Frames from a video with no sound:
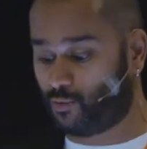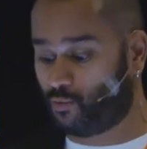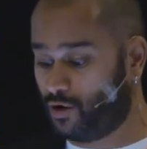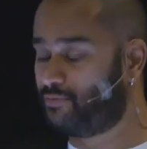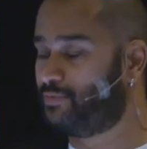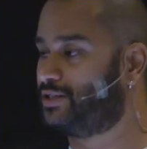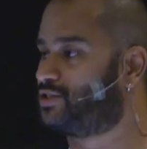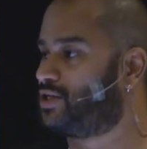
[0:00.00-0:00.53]

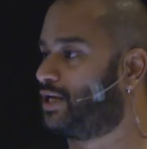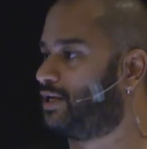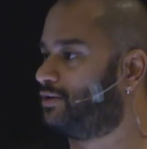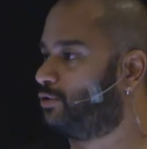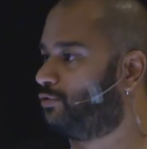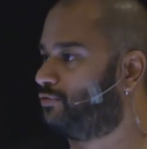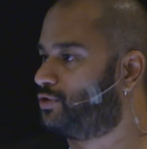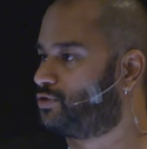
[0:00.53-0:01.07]
we've been saying
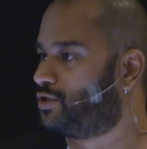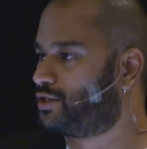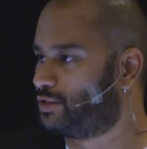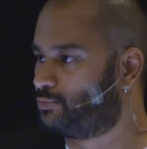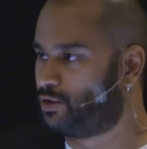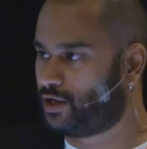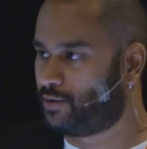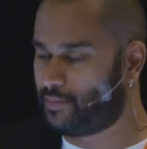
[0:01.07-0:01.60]
it all these years
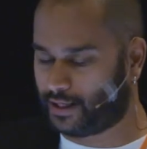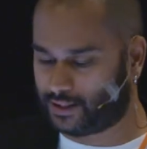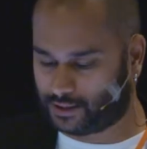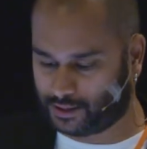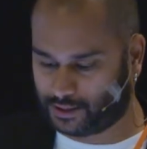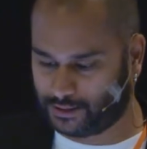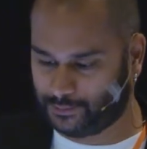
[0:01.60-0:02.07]
and we're not mad.